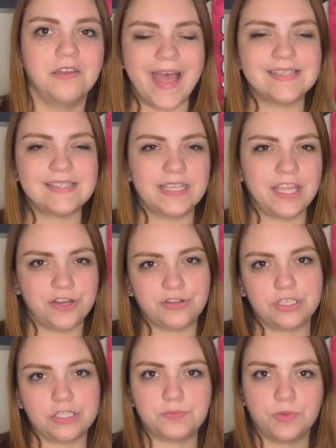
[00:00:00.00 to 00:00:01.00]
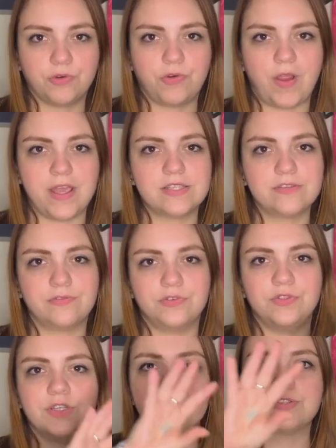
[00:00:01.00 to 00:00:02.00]
As the characters progress
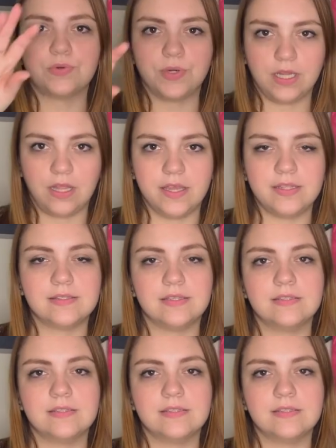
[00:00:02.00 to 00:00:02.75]
through their storylines